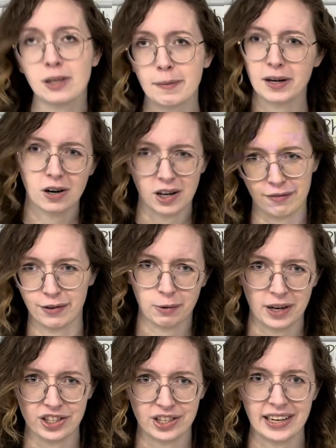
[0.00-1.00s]
bit hard of a
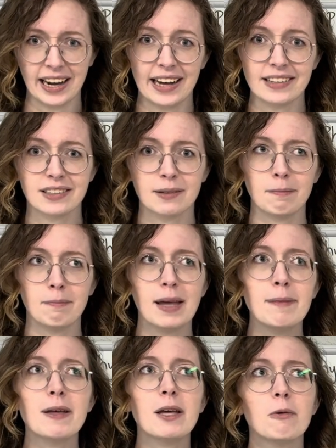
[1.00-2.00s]
question to ask.
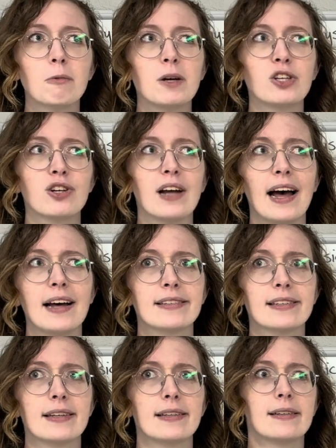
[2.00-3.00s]
Maybe we should
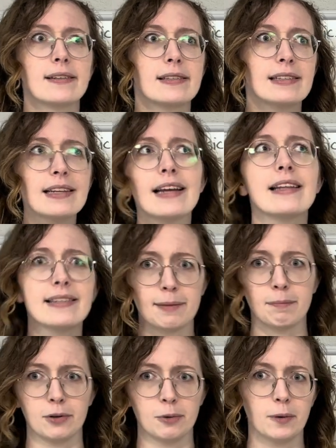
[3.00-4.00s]
ask a slightly
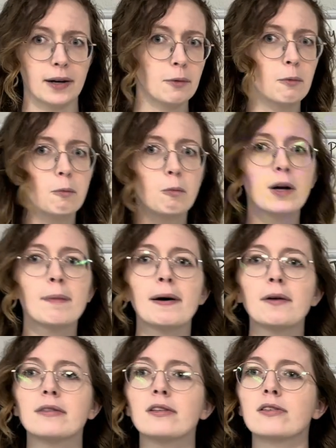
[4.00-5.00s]
simpler one. What
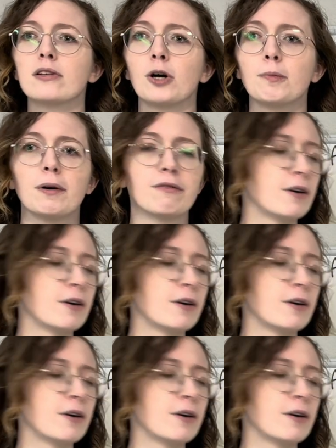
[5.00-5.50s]
about the slope of